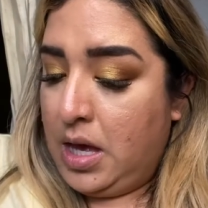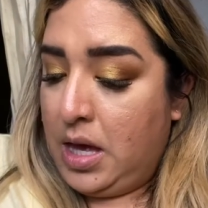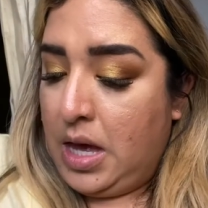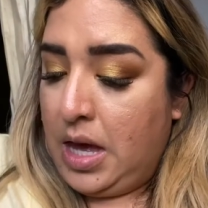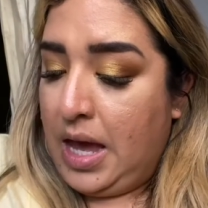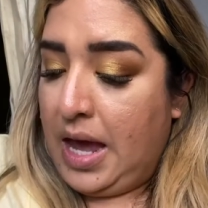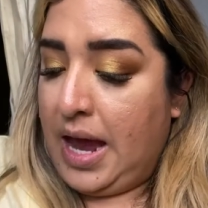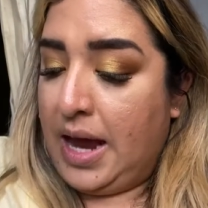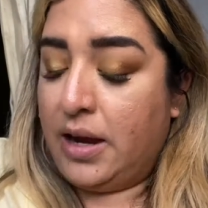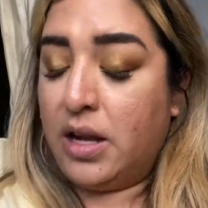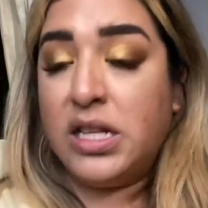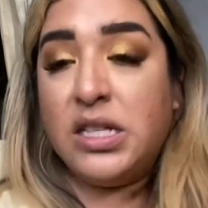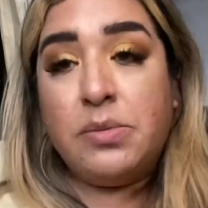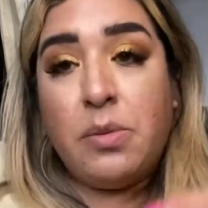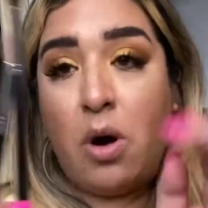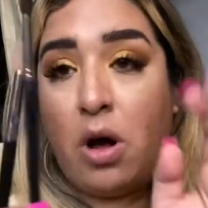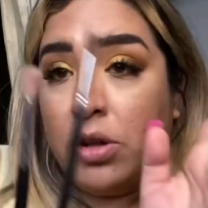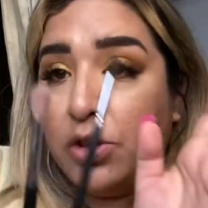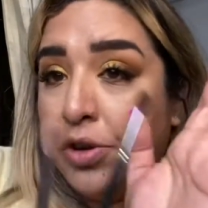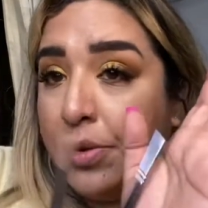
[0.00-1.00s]
and a
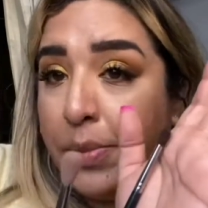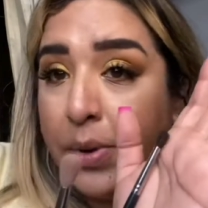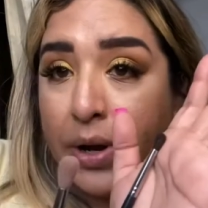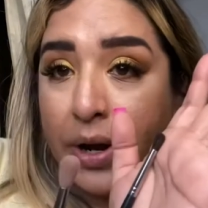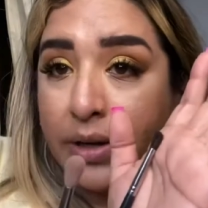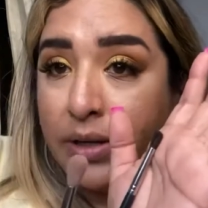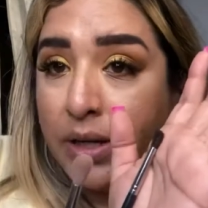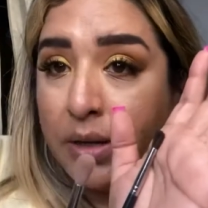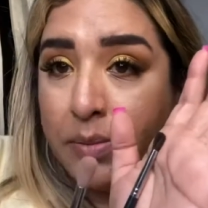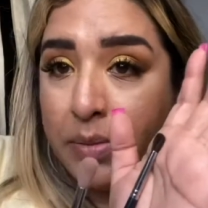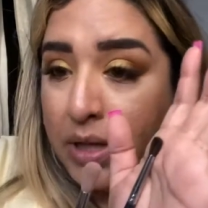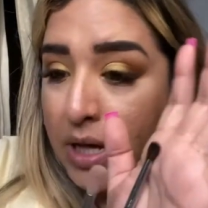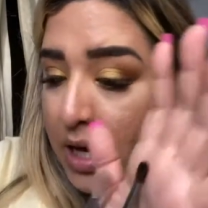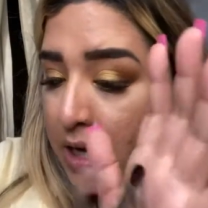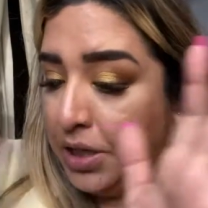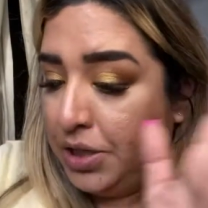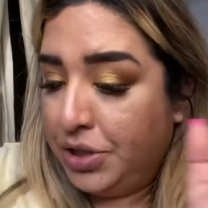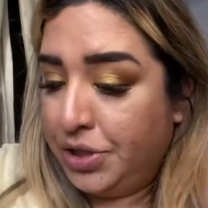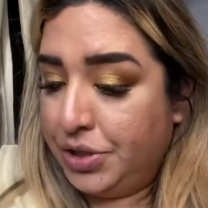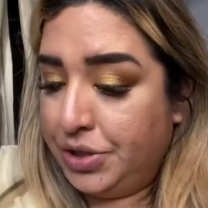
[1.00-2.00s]
smaller blending
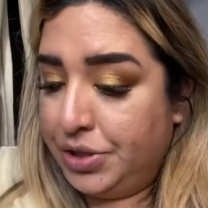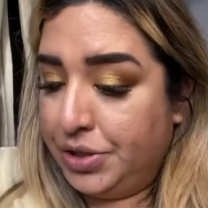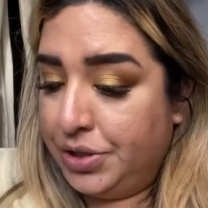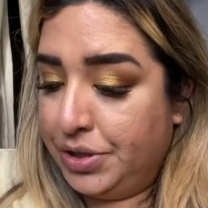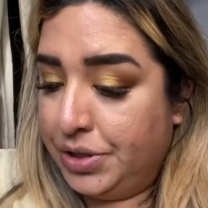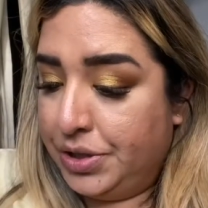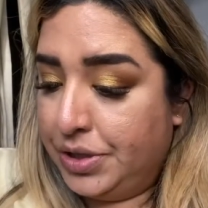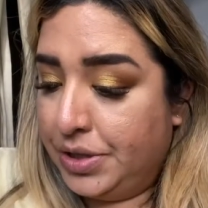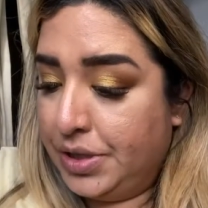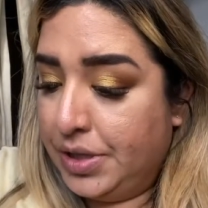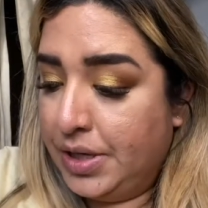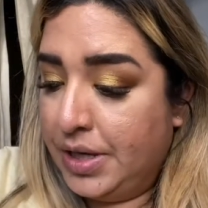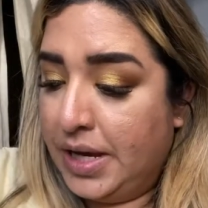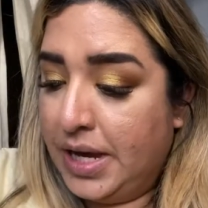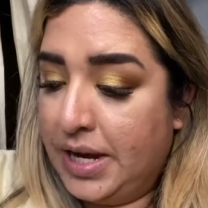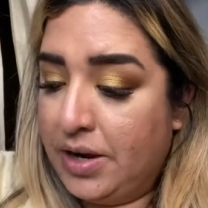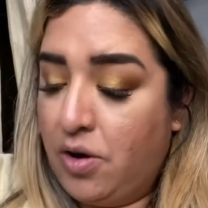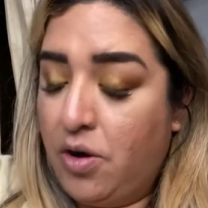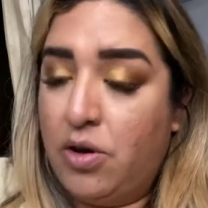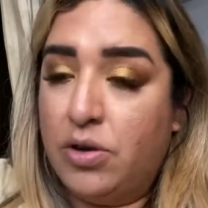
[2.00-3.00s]
brush,
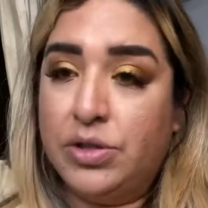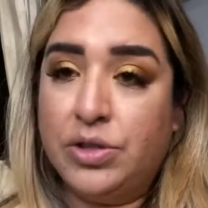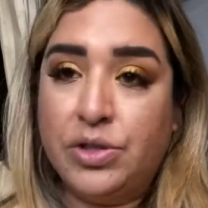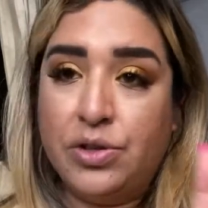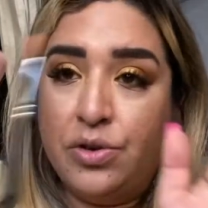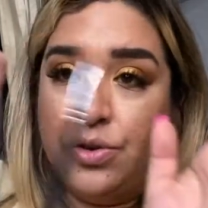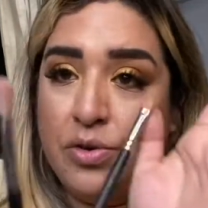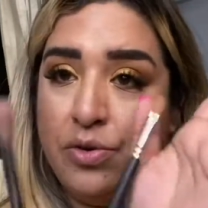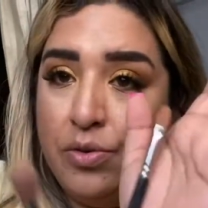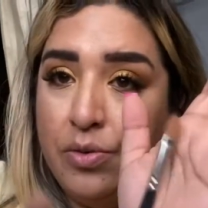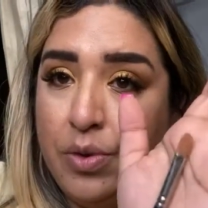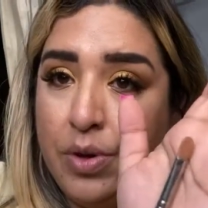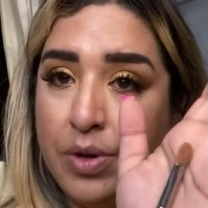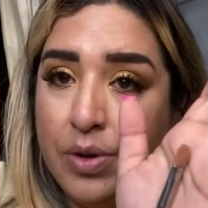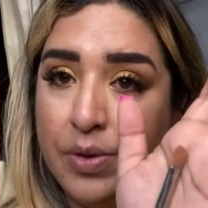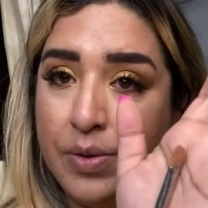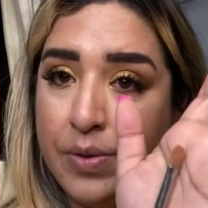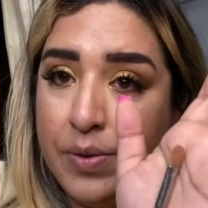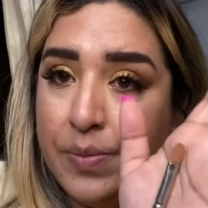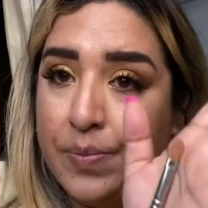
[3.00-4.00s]
and also
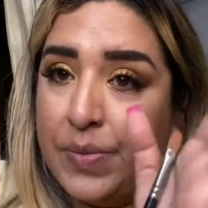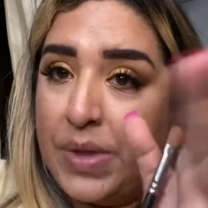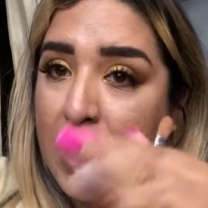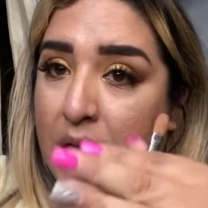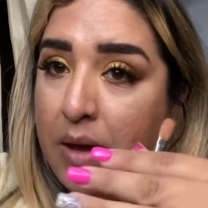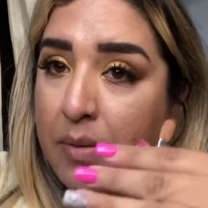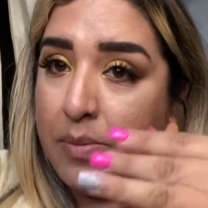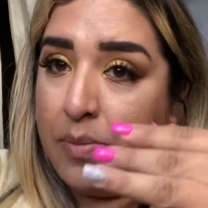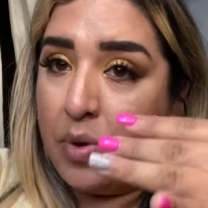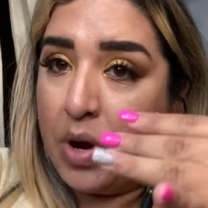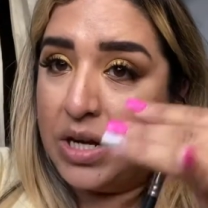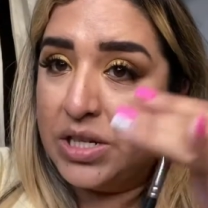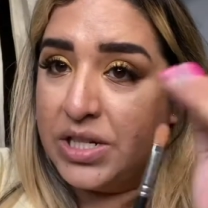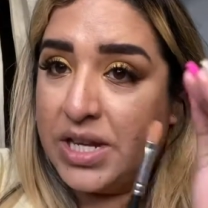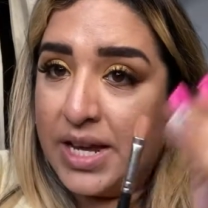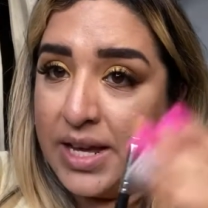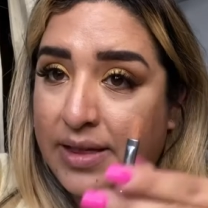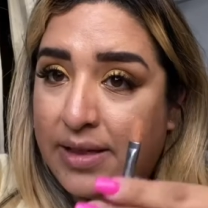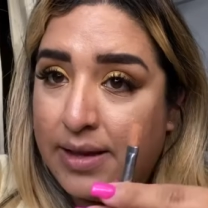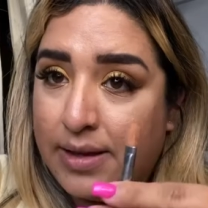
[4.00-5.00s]
a brush
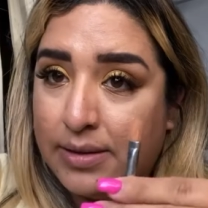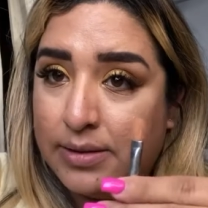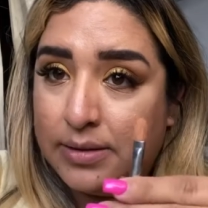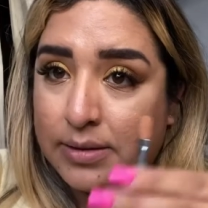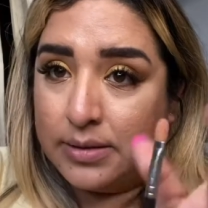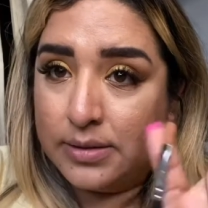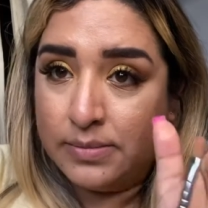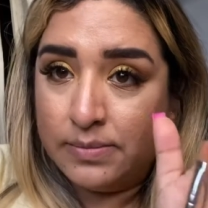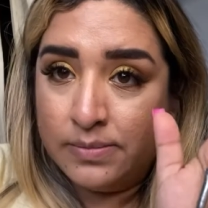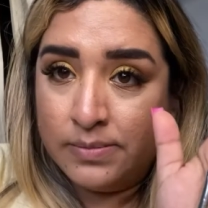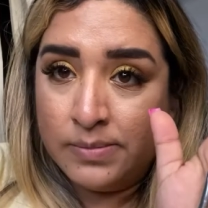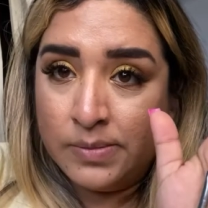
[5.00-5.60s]
like this.